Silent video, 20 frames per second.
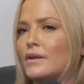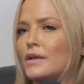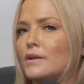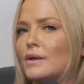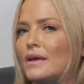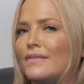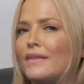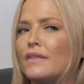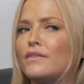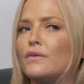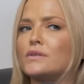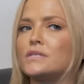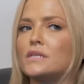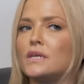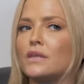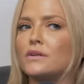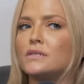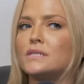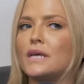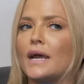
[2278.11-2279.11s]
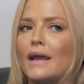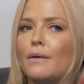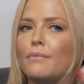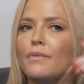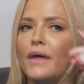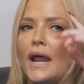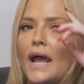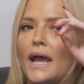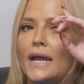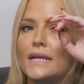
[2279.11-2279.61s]
really, and then there was another
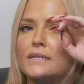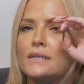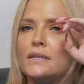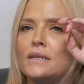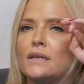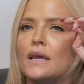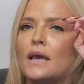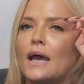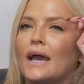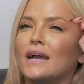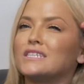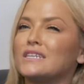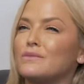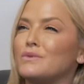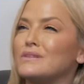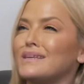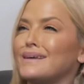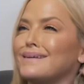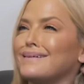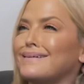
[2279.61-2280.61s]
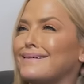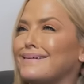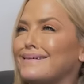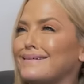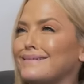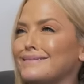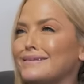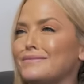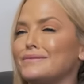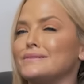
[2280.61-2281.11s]
time that I actually, it was like
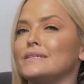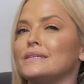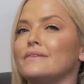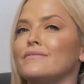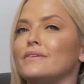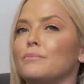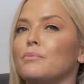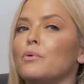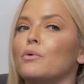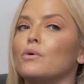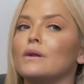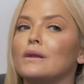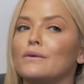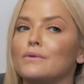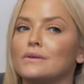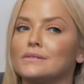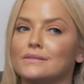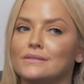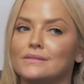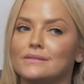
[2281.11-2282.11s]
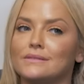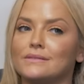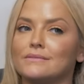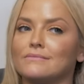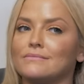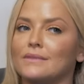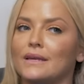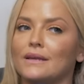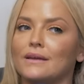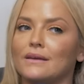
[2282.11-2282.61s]
a, it wasn't even a porn. It was a,
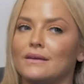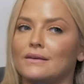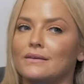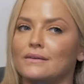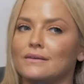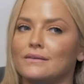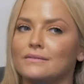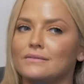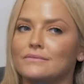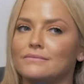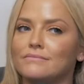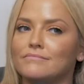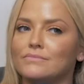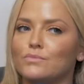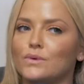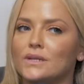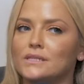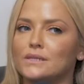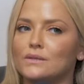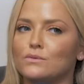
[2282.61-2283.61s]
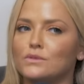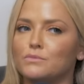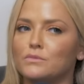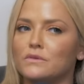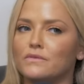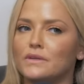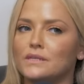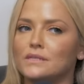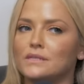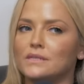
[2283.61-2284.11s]
like a, what is it? It was
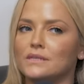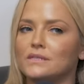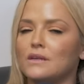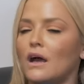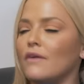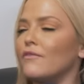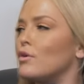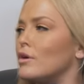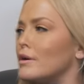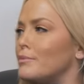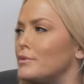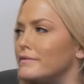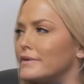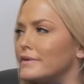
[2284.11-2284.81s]
movies, the softcore